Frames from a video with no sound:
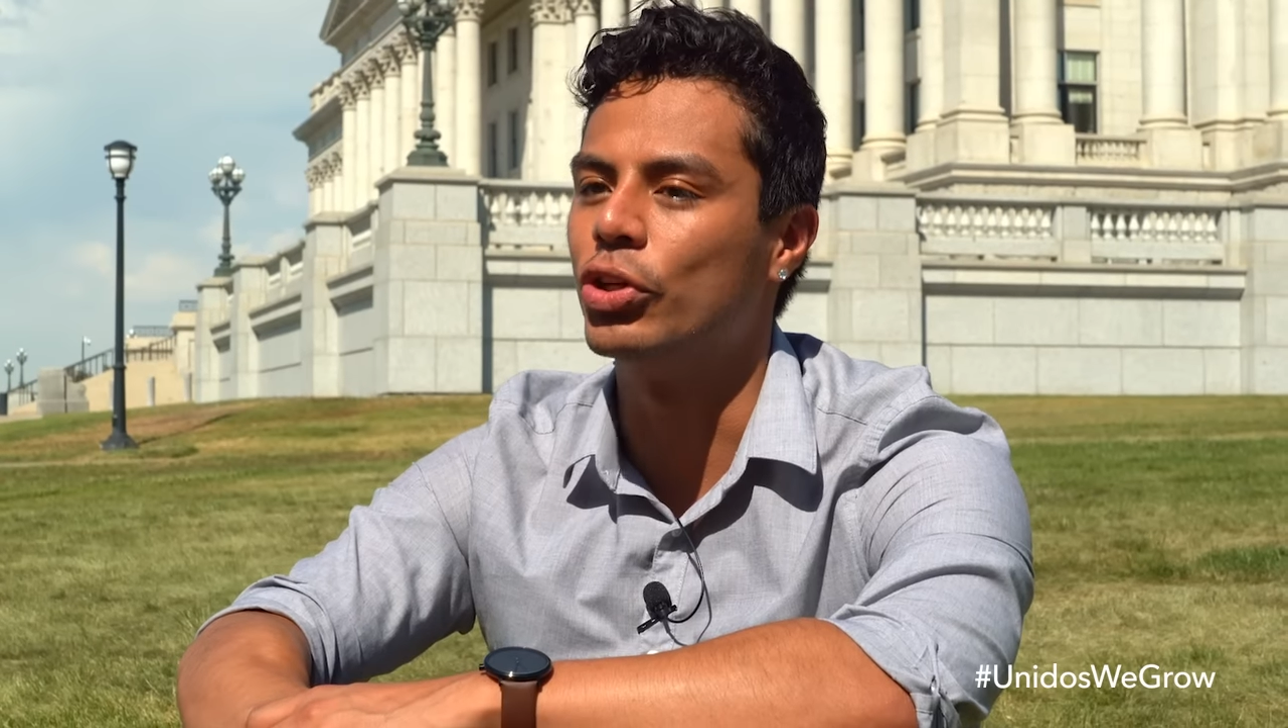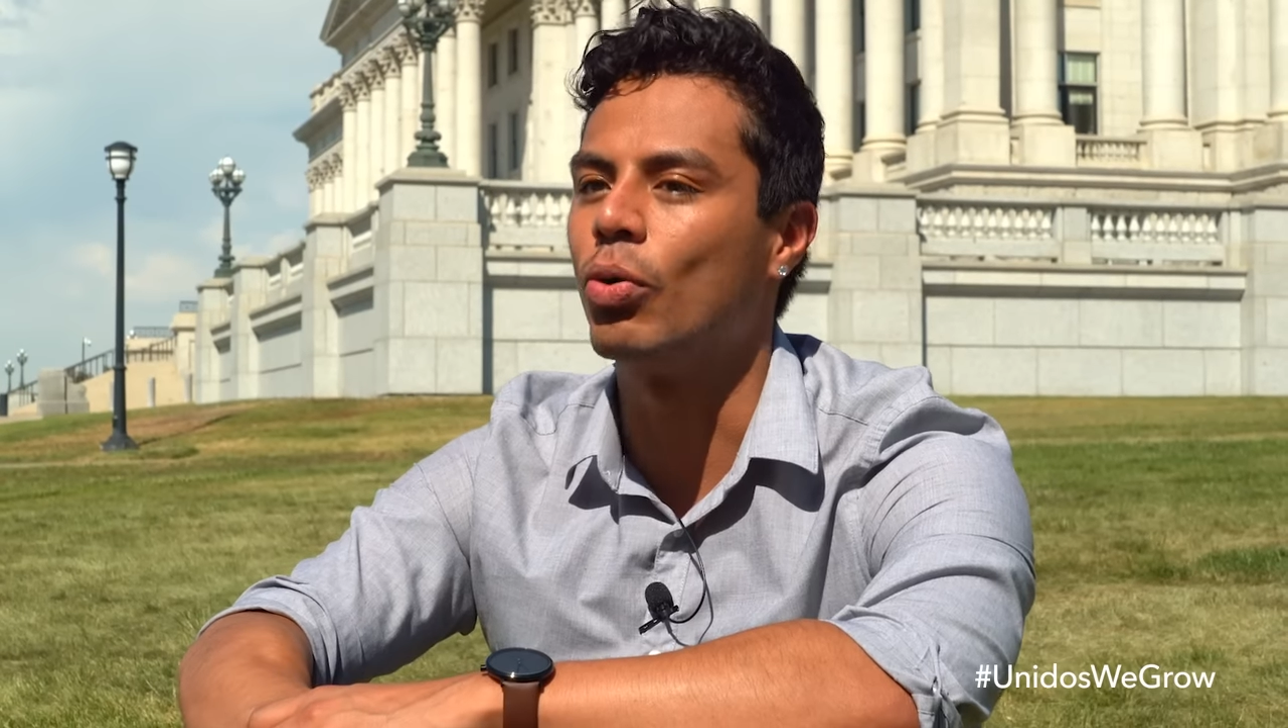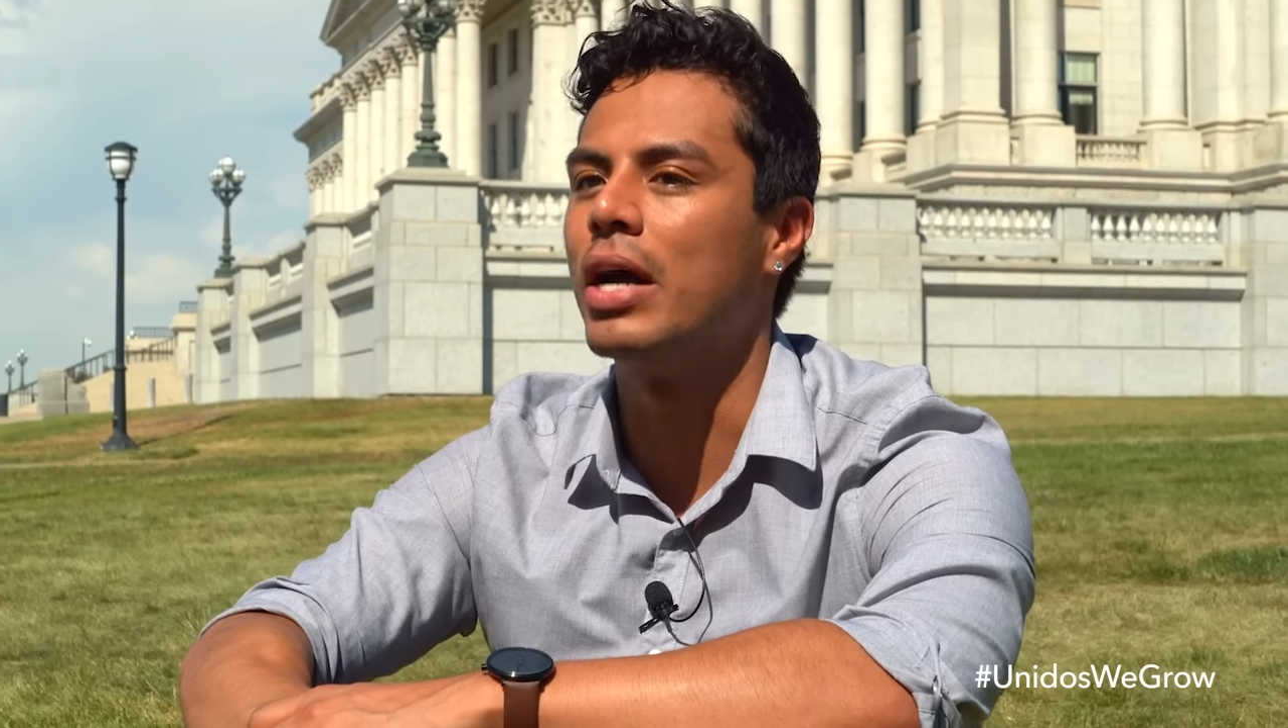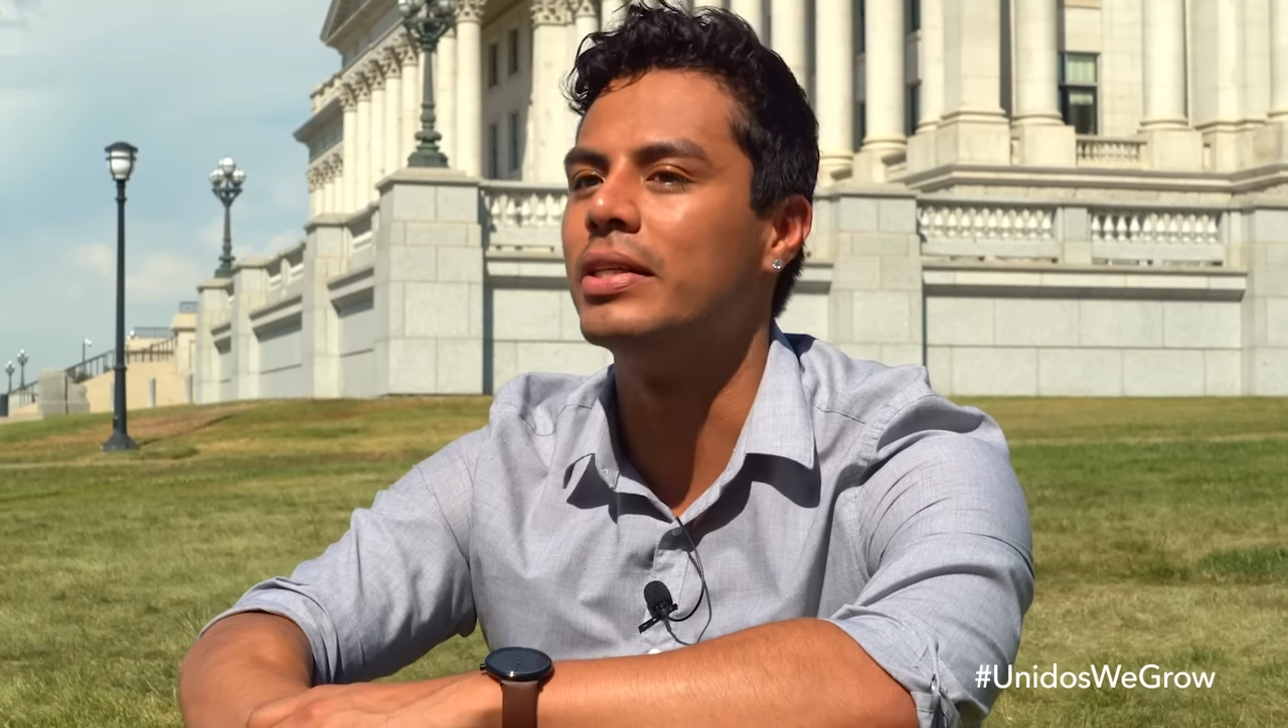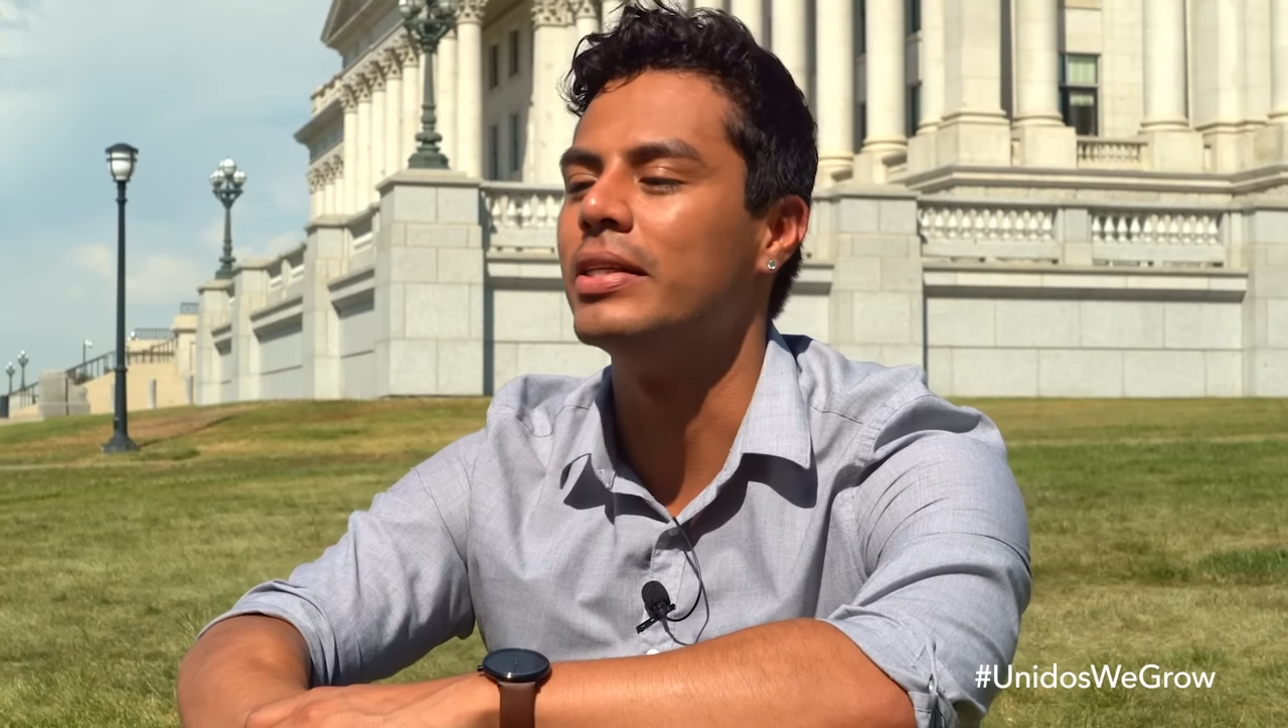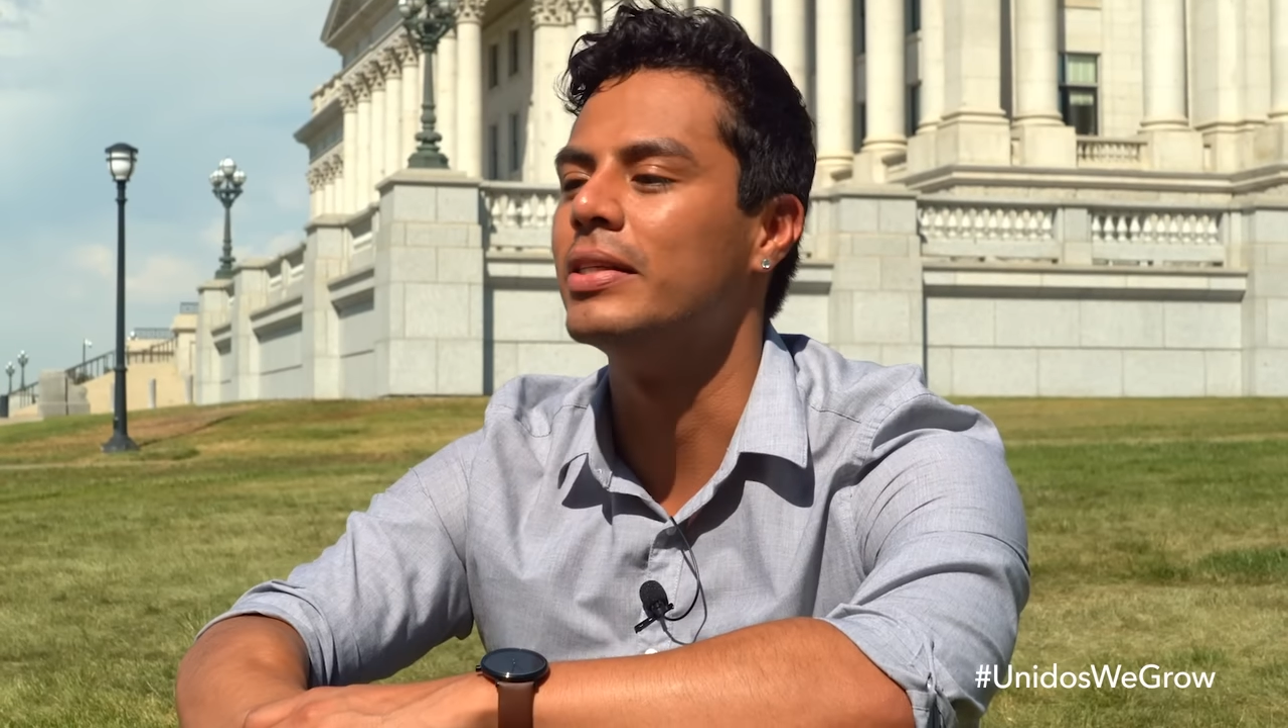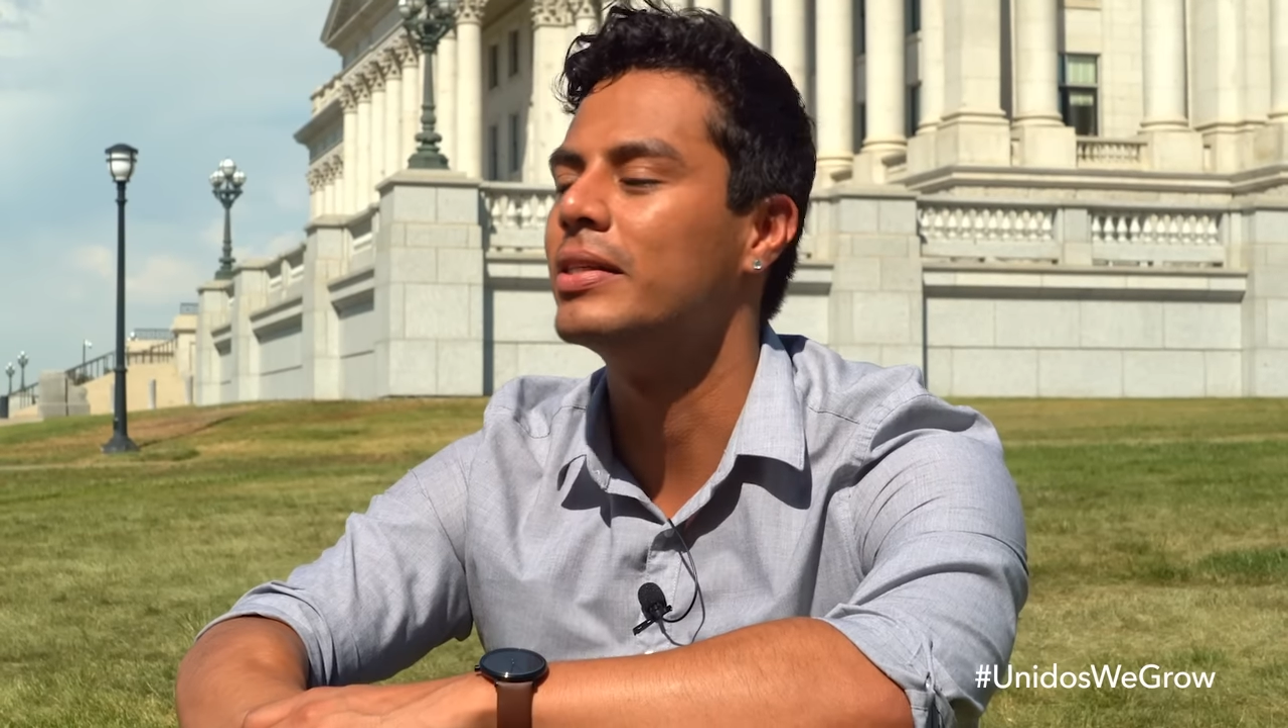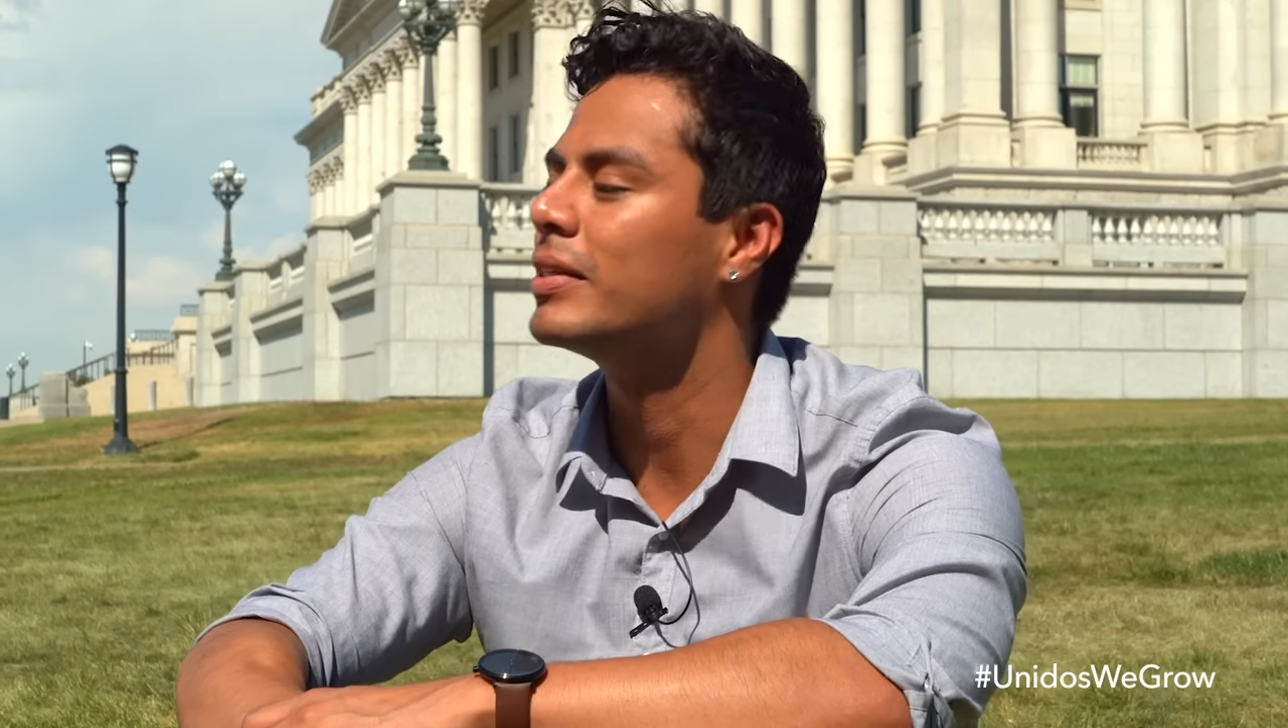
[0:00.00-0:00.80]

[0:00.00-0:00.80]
crosses